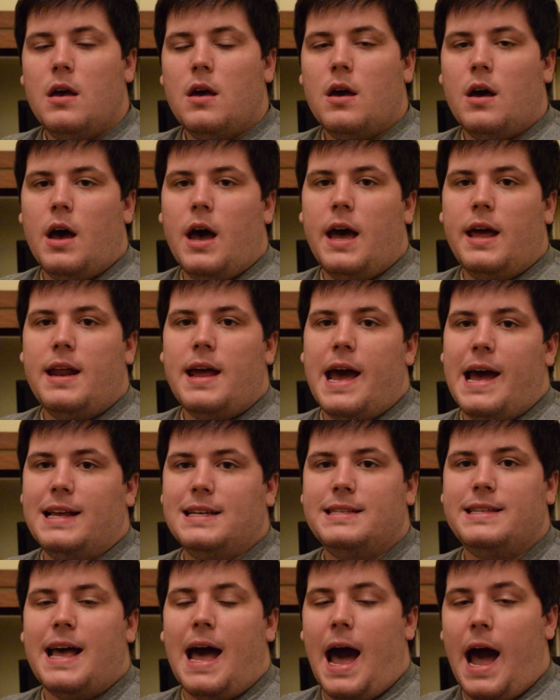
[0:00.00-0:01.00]
It
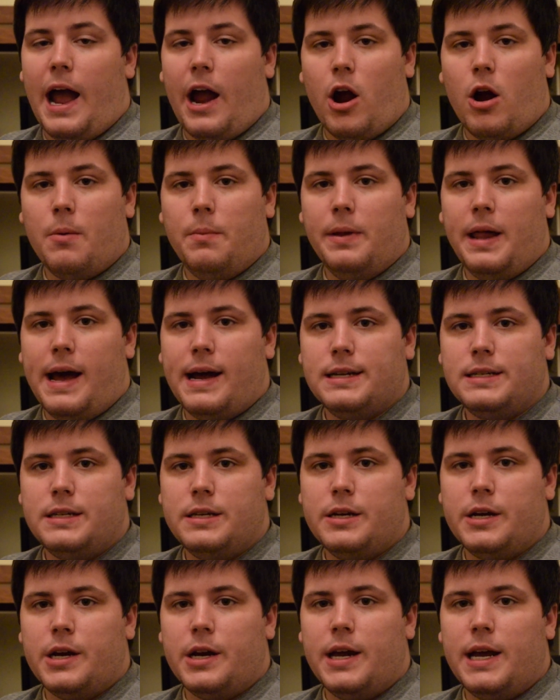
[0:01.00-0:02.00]
has the IR
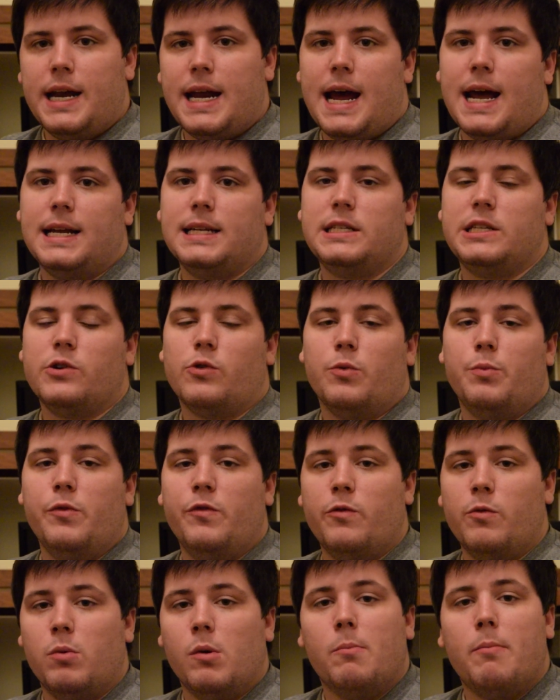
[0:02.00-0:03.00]
blaster, it has the
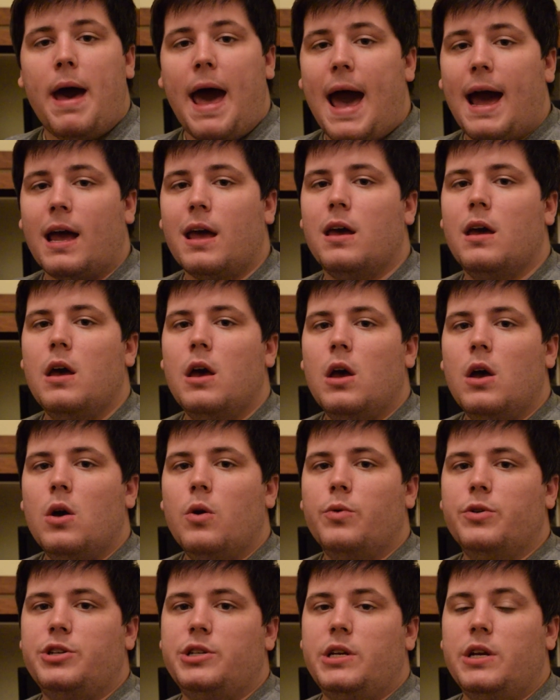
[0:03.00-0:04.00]
removable back,
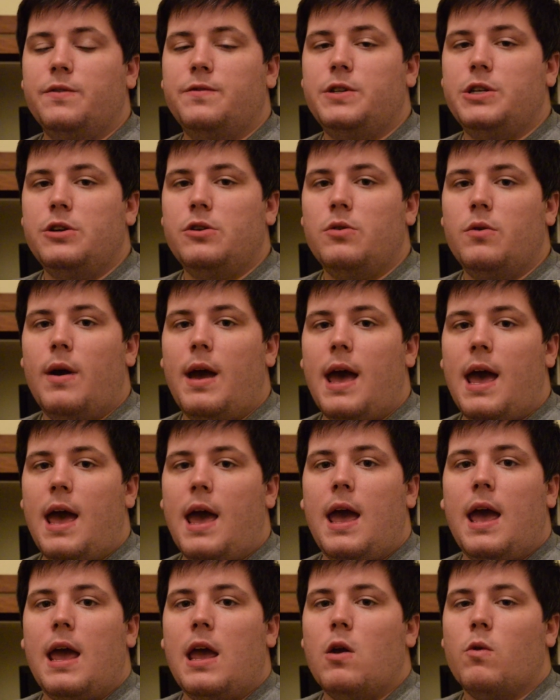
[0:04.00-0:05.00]
which gives you
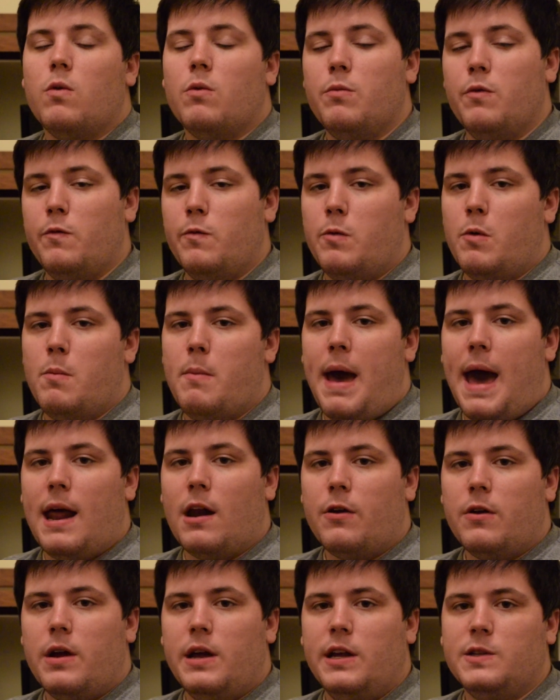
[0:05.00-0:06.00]
a removable
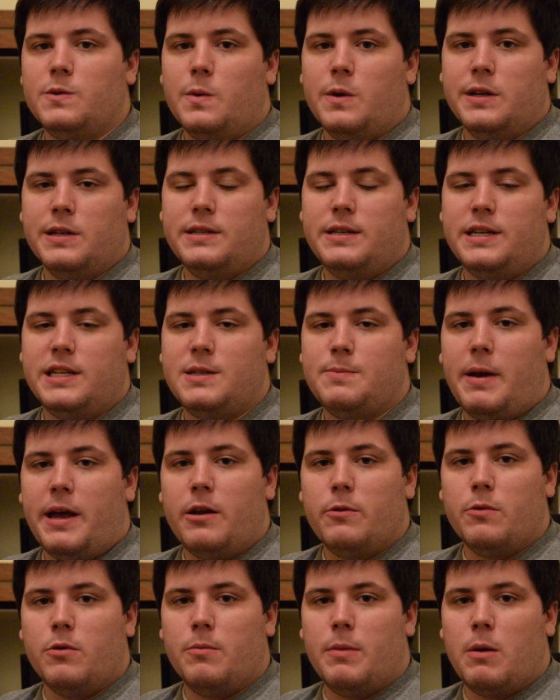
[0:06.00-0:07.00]
battery as well as the
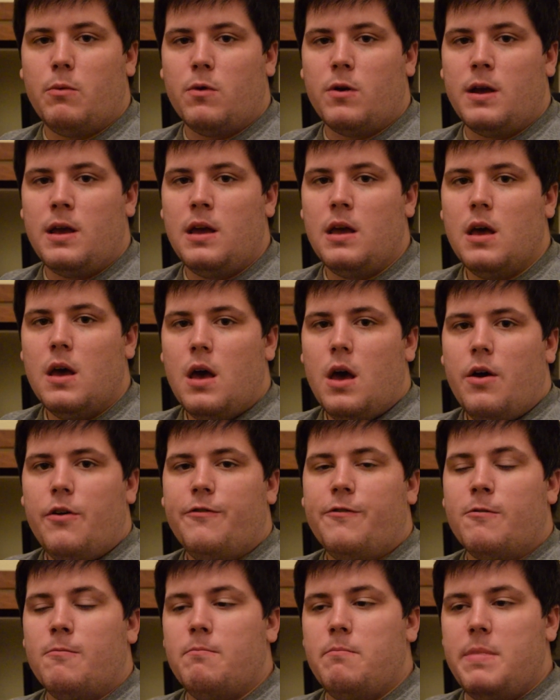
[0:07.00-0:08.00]
expandable memory.
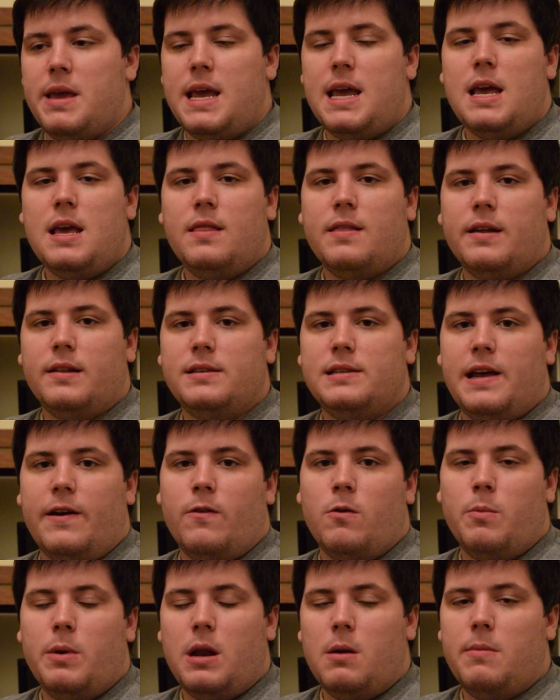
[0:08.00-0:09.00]
For me, that's
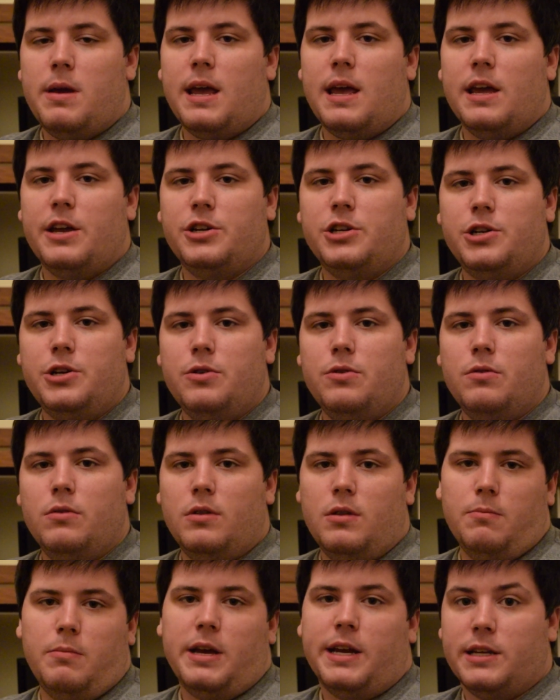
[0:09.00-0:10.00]
never been a big issue.
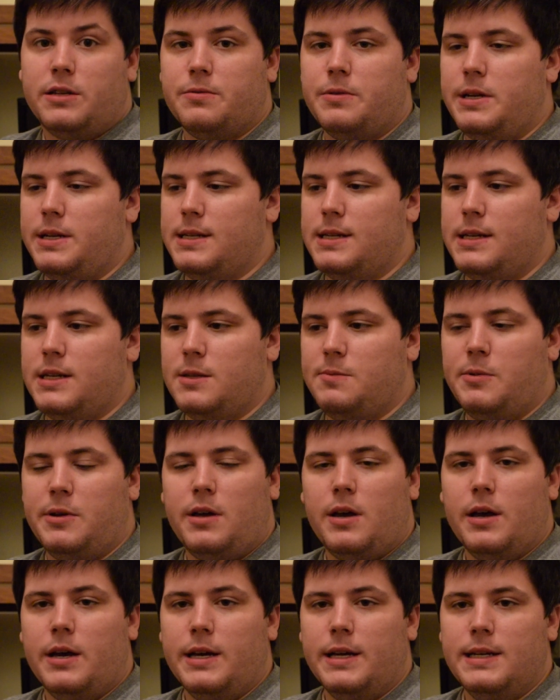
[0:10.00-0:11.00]
The biggest reason is
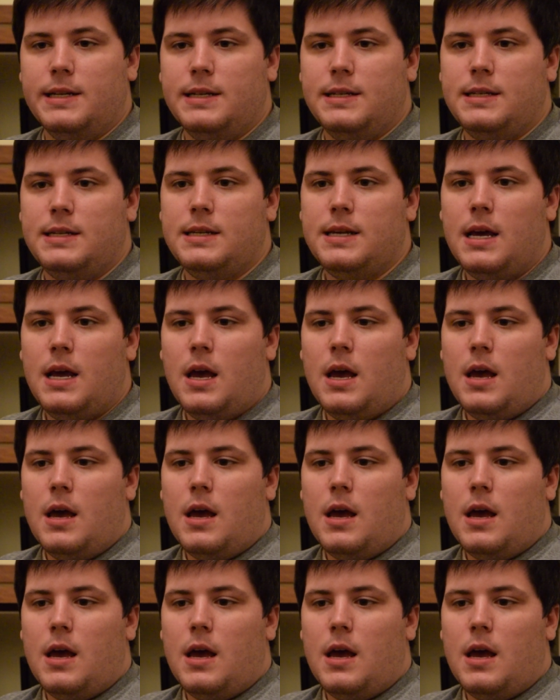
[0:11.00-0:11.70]
because